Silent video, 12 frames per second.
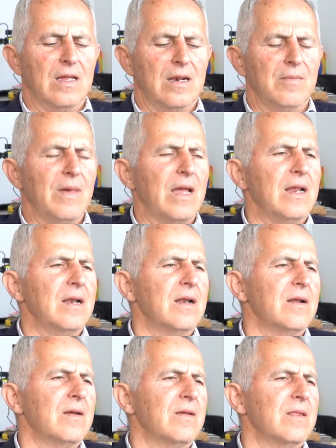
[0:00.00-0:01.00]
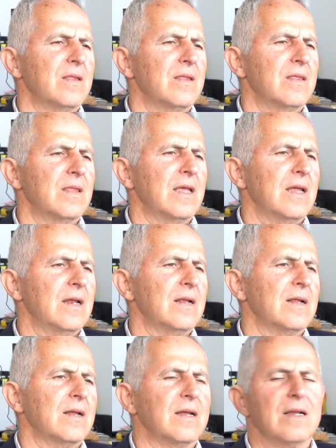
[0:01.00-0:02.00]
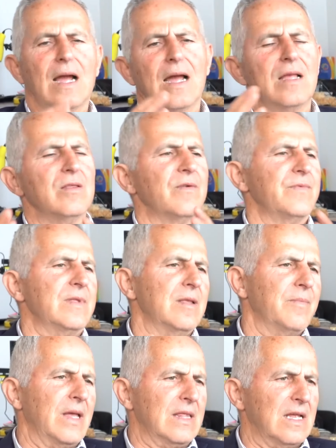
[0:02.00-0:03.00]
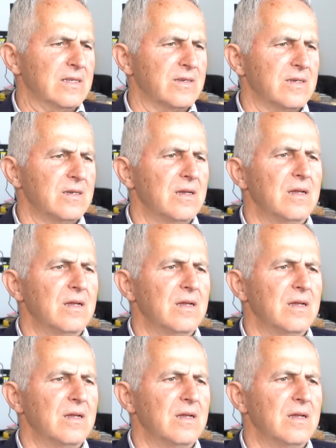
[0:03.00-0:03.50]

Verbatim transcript: remain their kind of independence